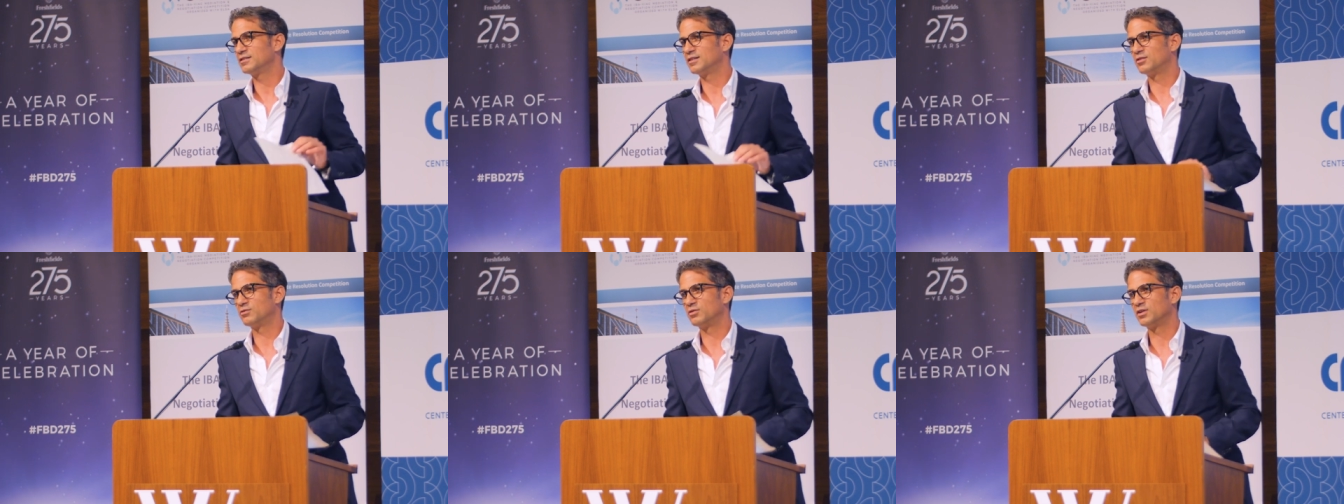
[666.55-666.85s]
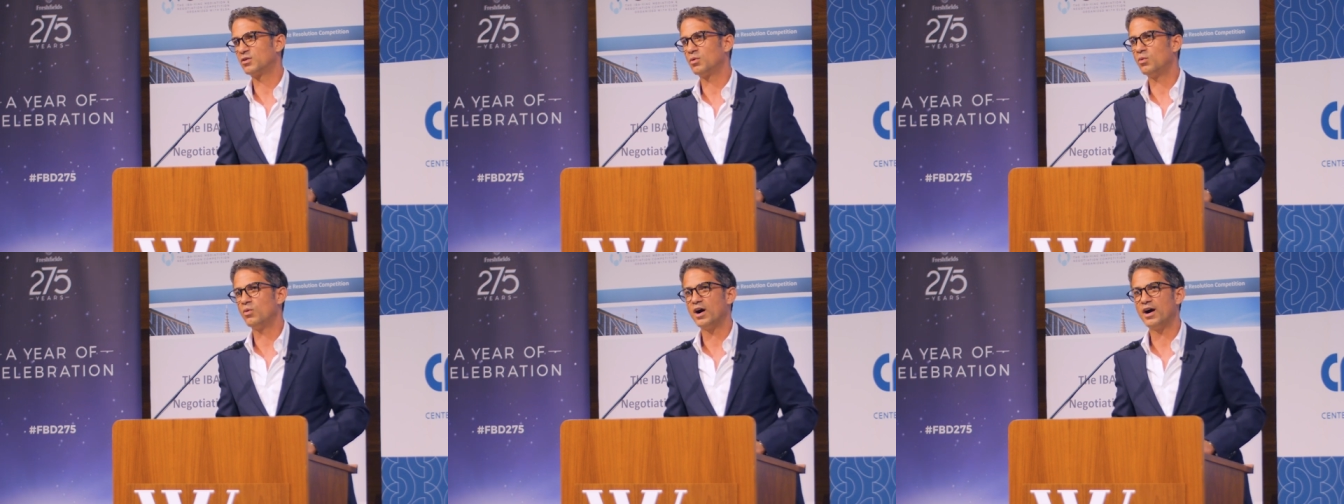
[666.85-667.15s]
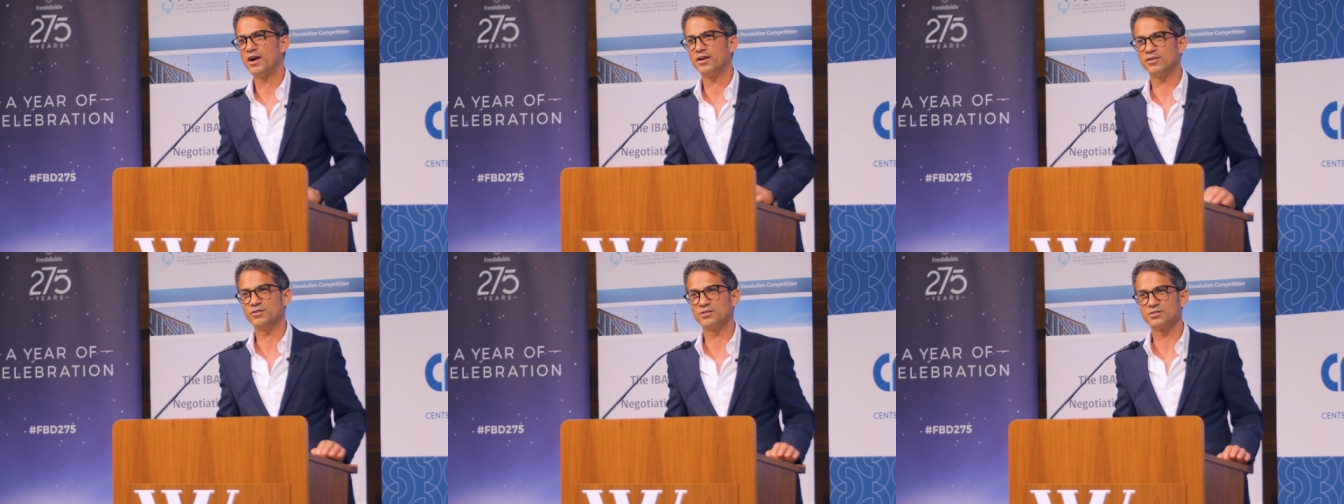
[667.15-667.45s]
that
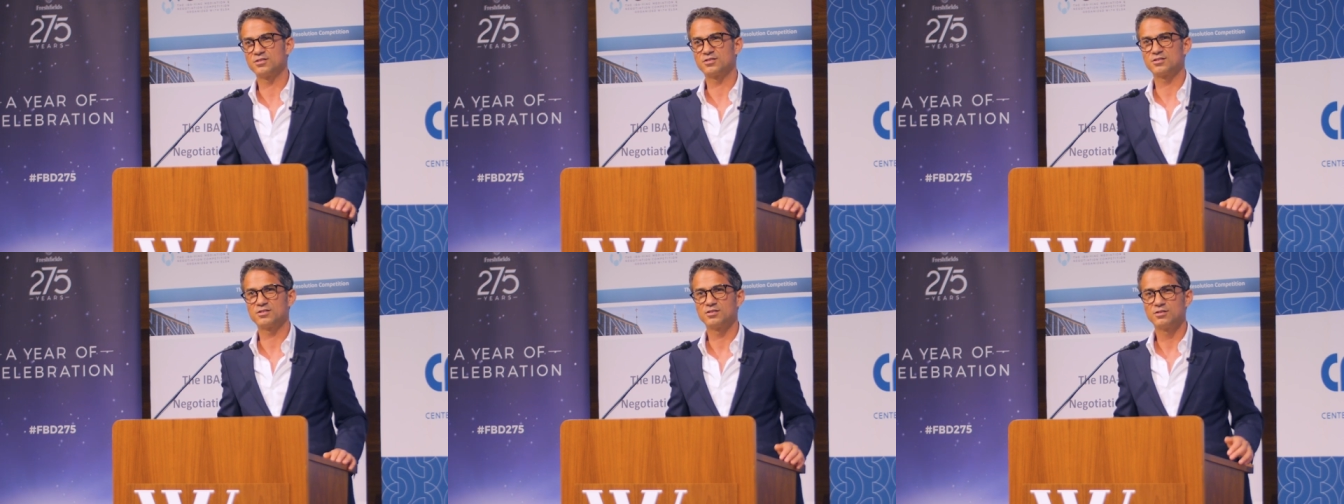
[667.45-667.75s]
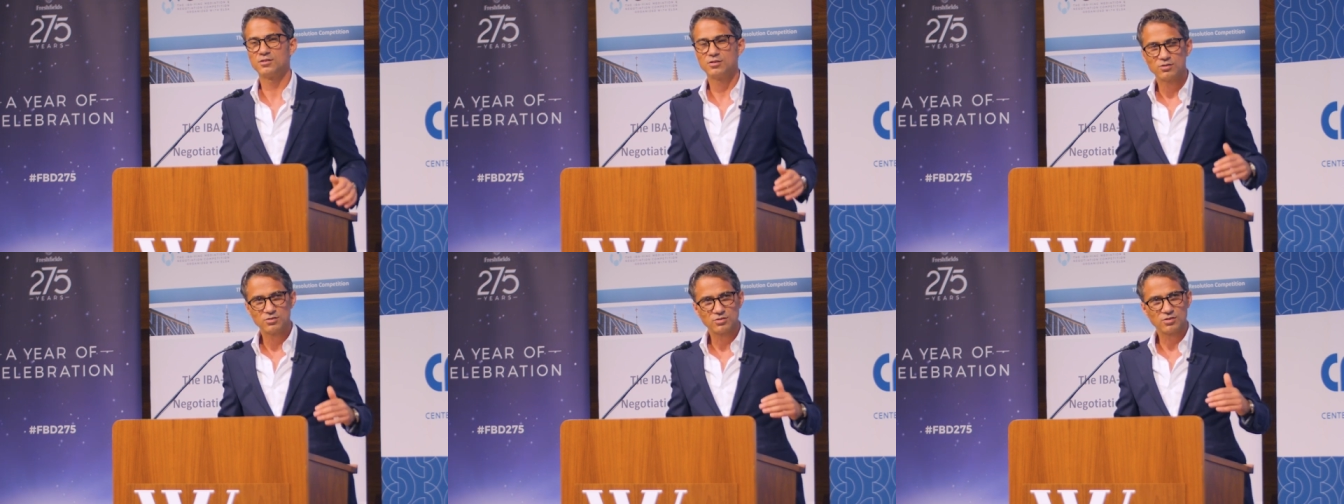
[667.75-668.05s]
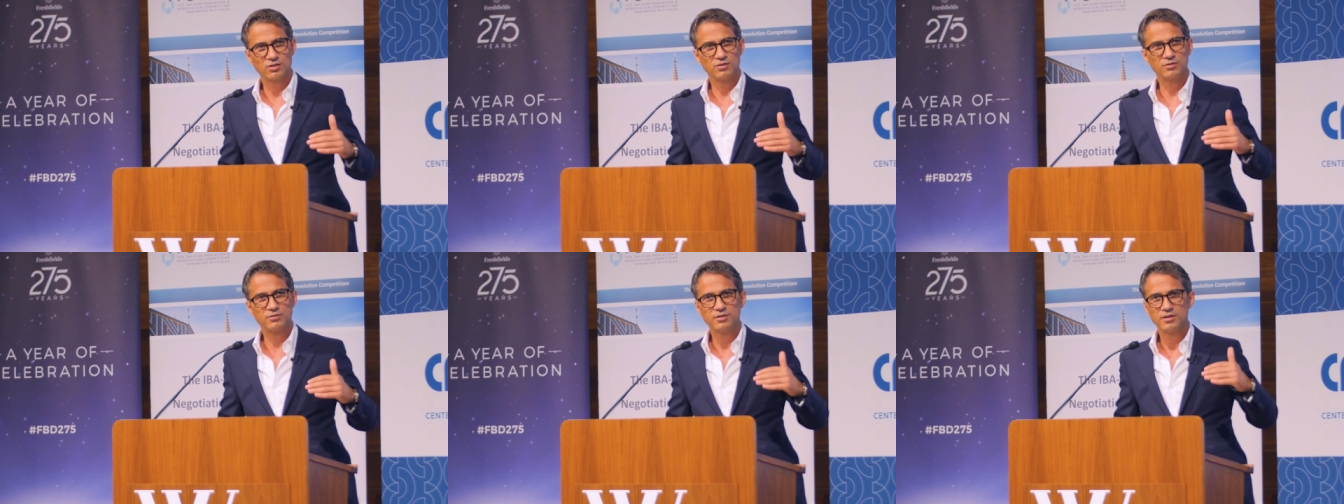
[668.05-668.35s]
requires
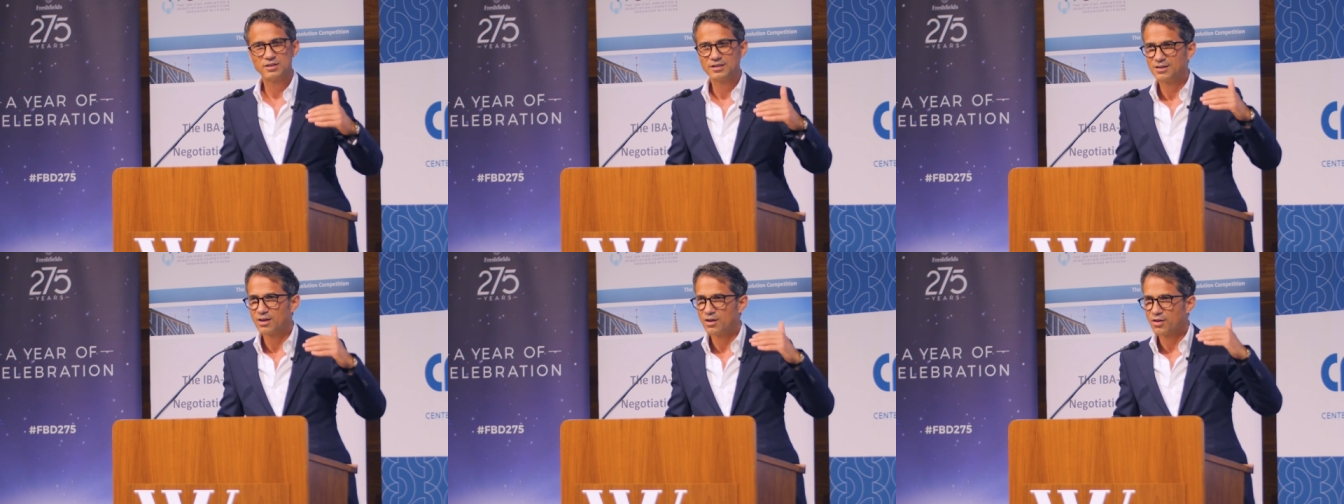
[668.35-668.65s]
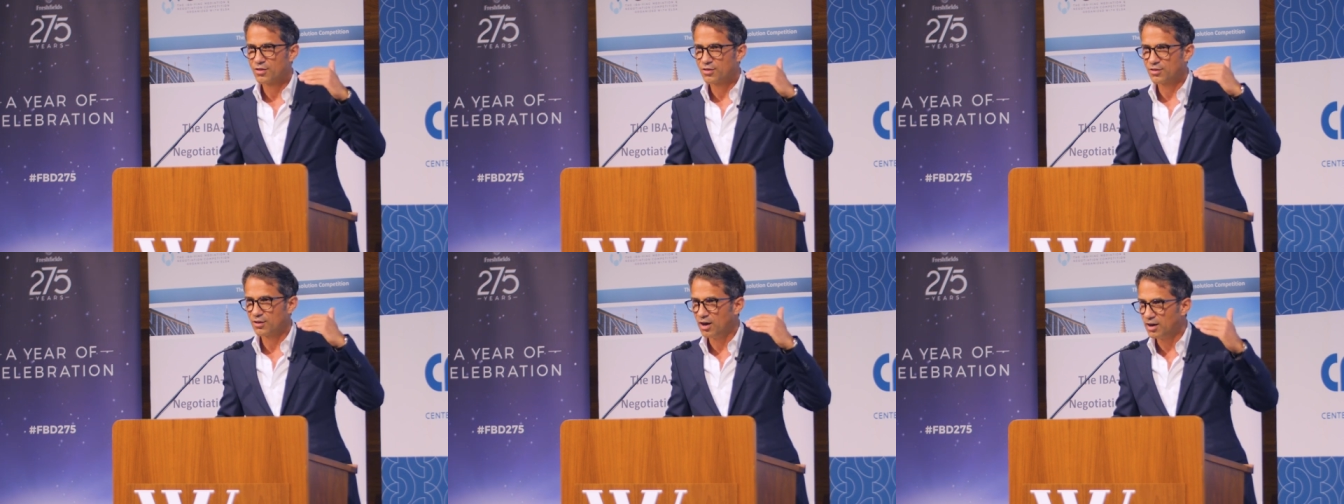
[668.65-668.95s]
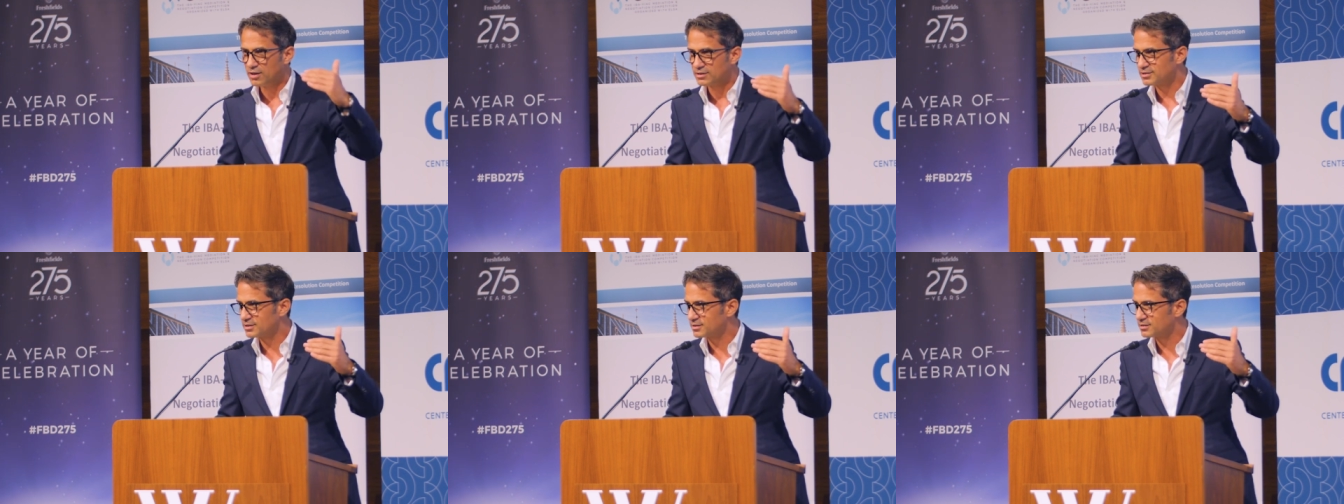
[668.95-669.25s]
sort of
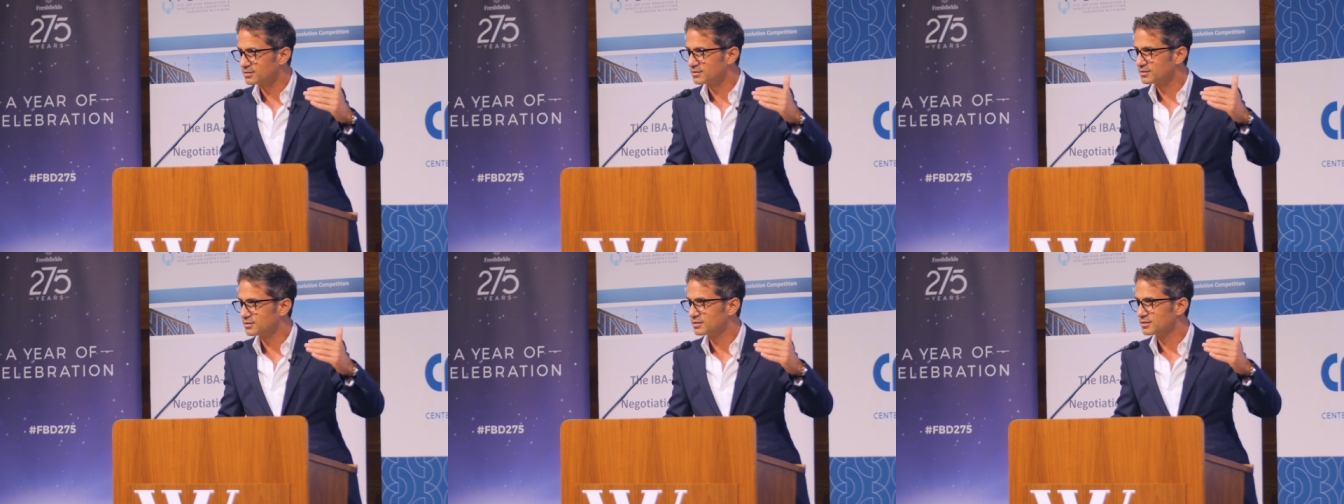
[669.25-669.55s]
thought